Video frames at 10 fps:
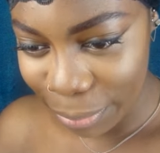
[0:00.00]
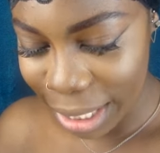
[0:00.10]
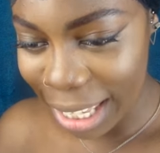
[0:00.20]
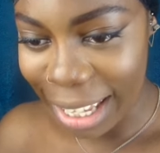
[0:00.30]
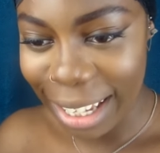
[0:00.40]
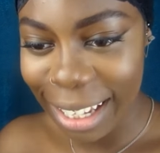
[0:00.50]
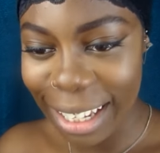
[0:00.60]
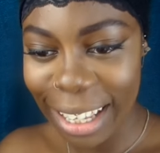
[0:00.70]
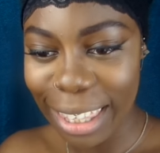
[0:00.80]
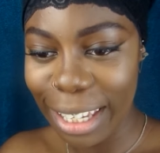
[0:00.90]
Yeah,
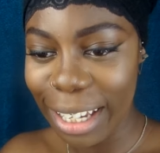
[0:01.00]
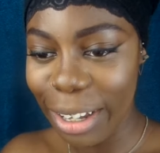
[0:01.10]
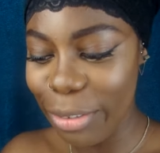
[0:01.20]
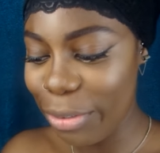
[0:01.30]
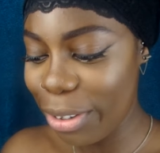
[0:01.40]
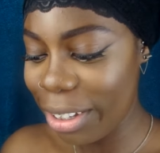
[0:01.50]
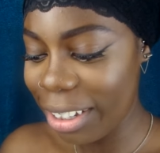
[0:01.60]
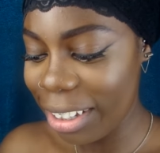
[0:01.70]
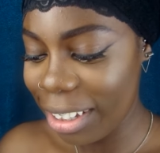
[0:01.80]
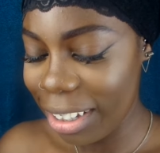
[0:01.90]
I think
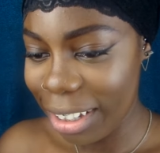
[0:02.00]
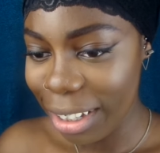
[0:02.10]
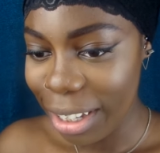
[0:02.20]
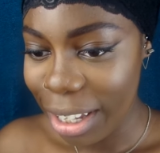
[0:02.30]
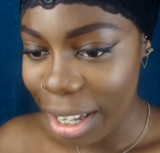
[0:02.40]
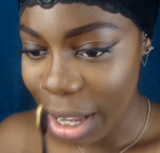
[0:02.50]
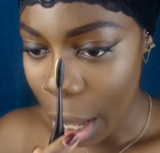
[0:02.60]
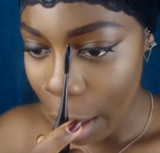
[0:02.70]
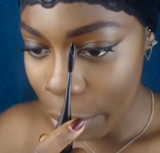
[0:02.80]
I